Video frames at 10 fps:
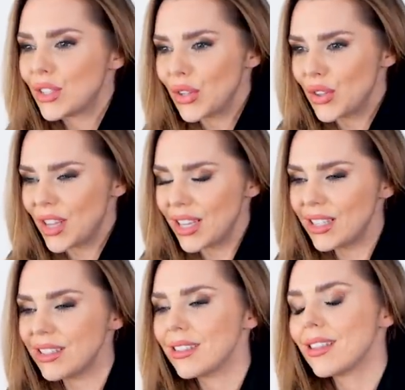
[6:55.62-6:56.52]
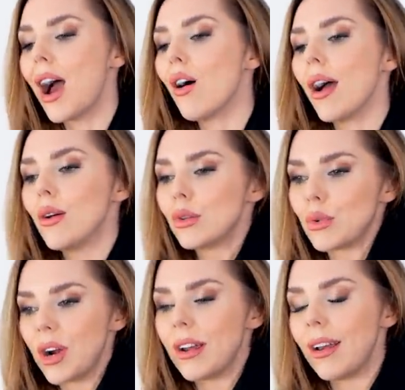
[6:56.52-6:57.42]
So this is how I
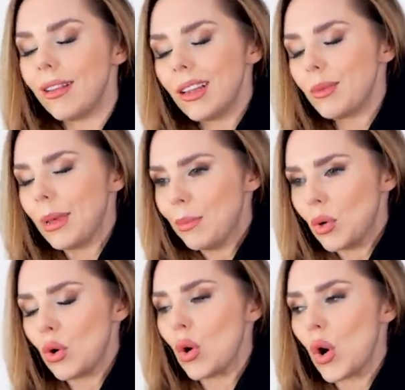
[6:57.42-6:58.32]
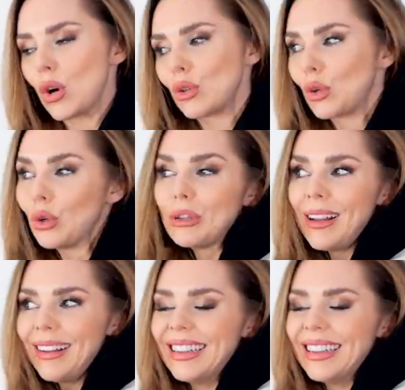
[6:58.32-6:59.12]
would wear it, a little bit more cooler,